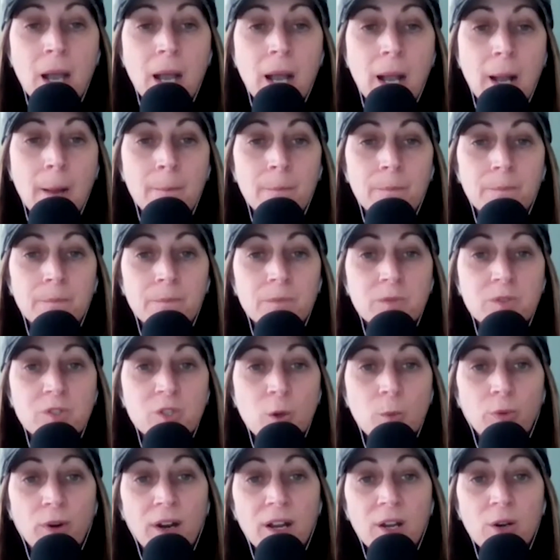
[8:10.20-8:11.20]

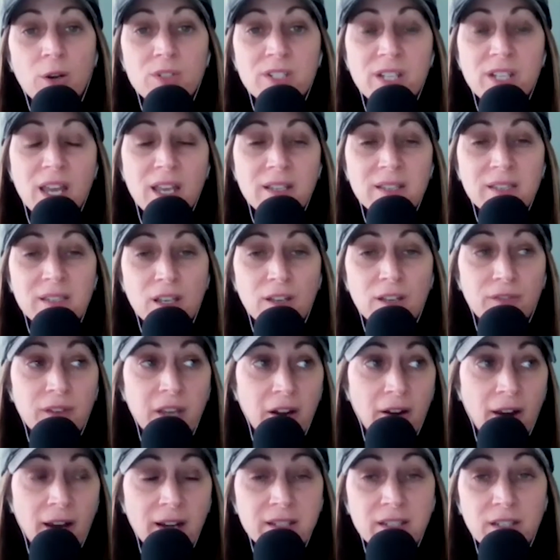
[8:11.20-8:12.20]
So prioritize
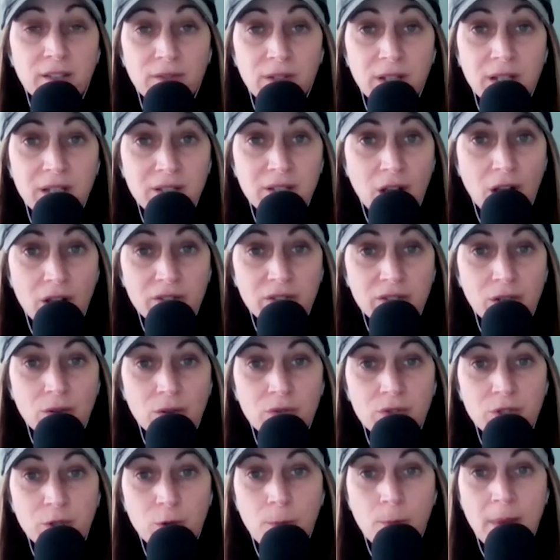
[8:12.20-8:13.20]
self-care activities
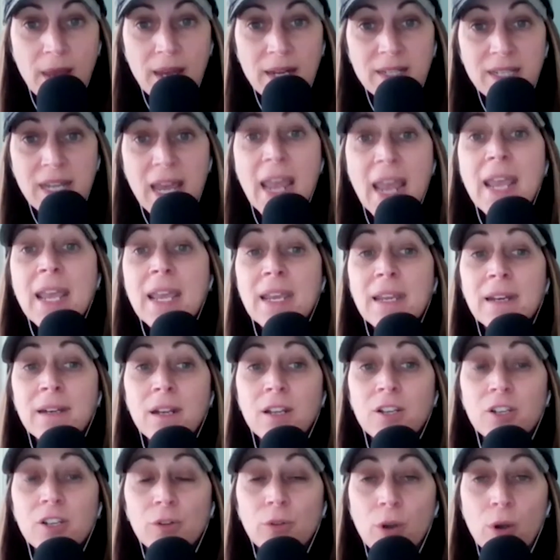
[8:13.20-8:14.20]
also to
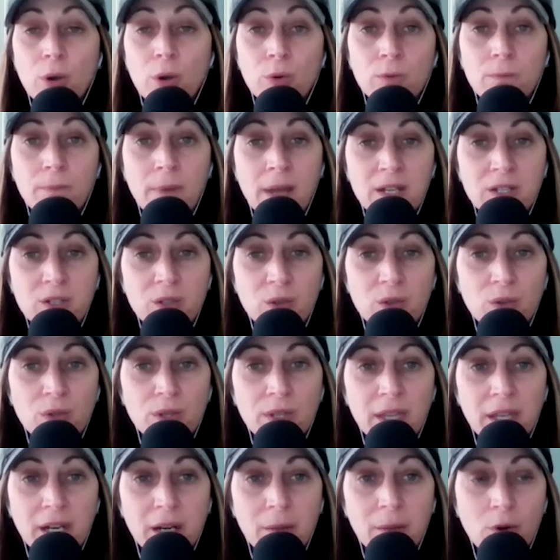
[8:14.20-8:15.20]
maintain your own
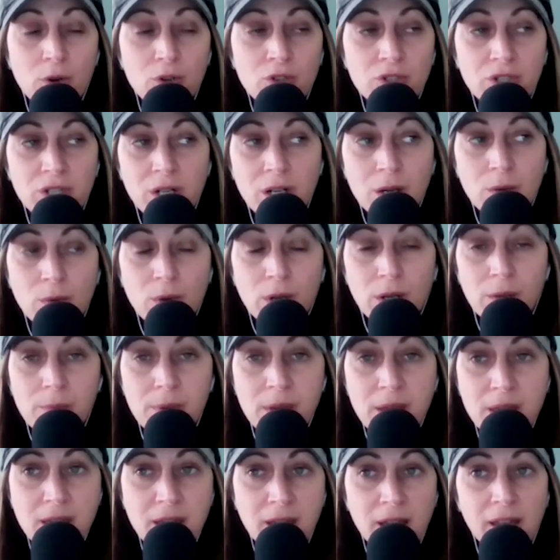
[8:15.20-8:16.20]
mental and emotional
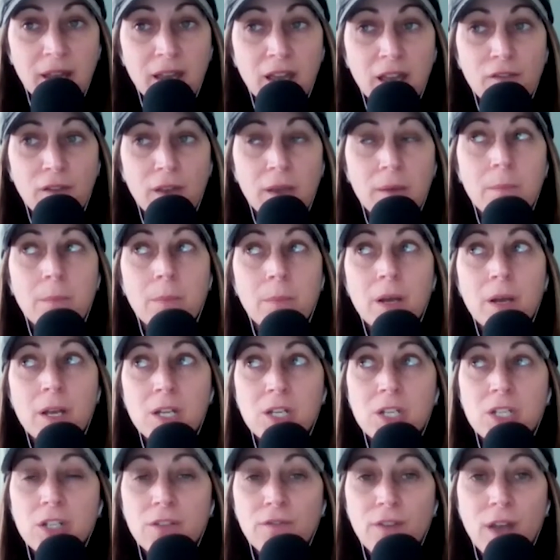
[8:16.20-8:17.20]
well-being. I have a
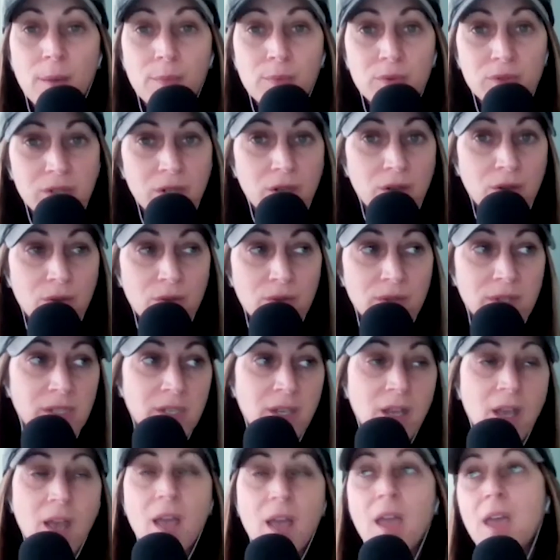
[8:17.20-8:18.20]
bunch of episodes
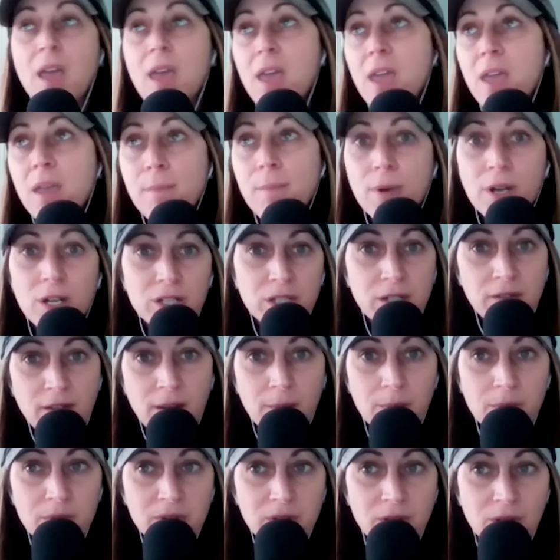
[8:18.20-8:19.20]

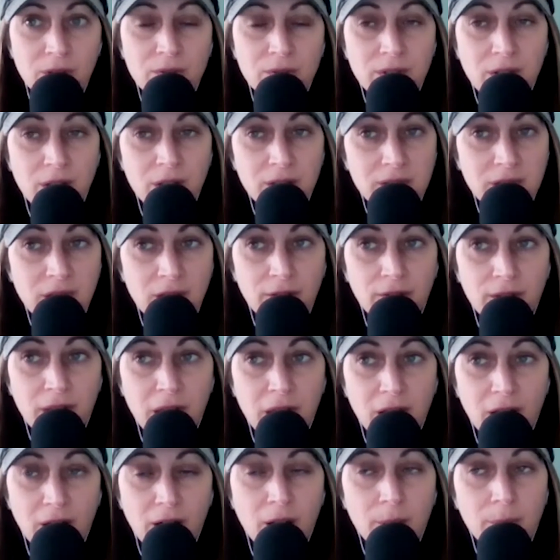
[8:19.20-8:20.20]
on
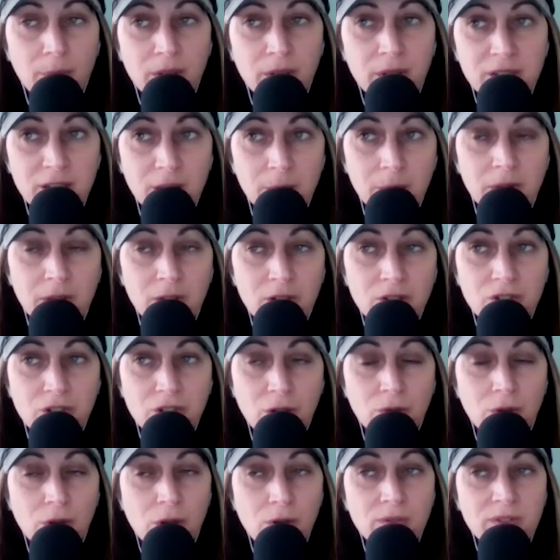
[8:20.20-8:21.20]
self-care. I'll put some in the
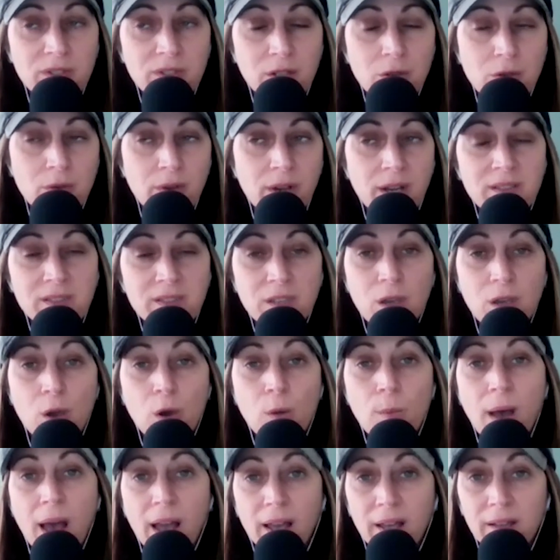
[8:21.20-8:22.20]
show notes so you guys can
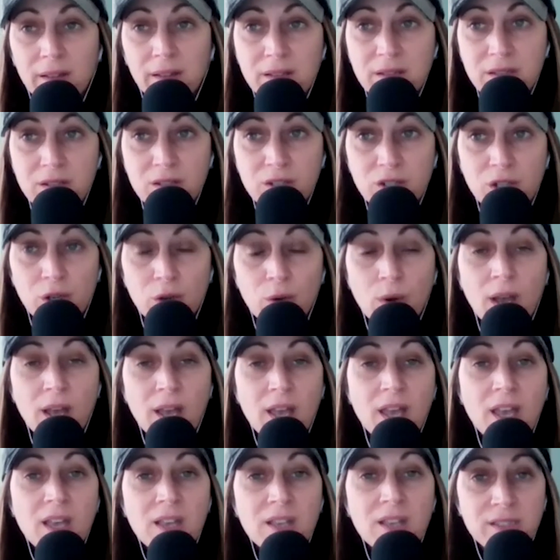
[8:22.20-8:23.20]
go back and listen to
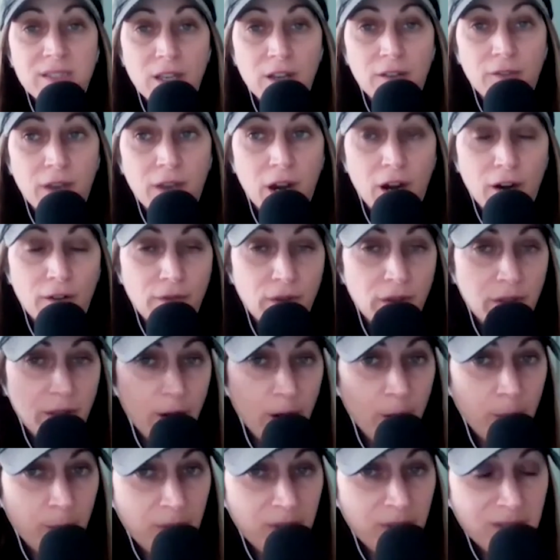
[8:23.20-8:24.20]
self-care for
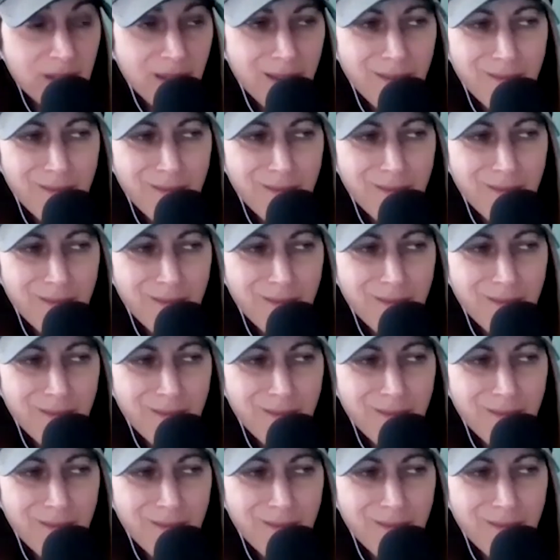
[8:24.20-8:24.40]
therapists.